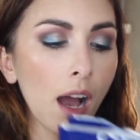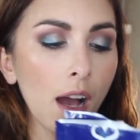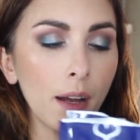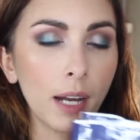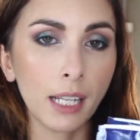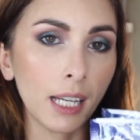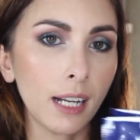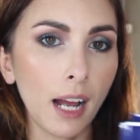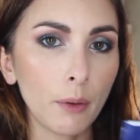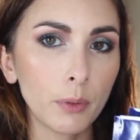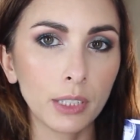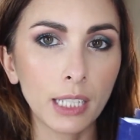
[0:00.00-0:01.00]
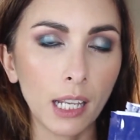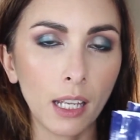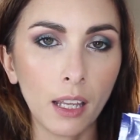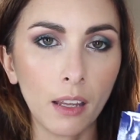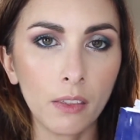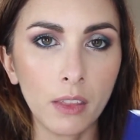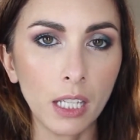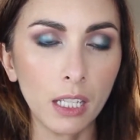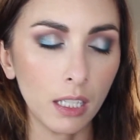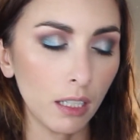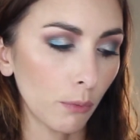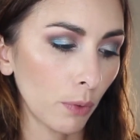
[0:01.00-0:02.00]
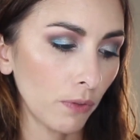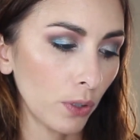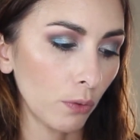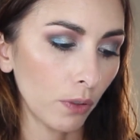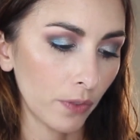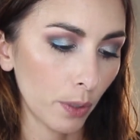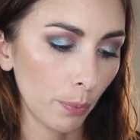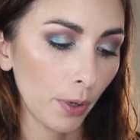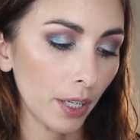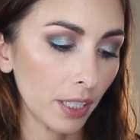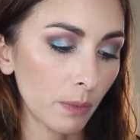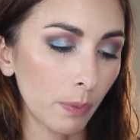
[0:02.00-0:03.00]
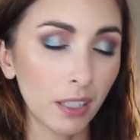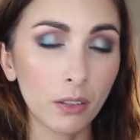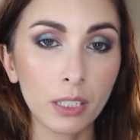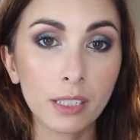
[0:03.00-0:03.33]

Again, I will link the review of their products below.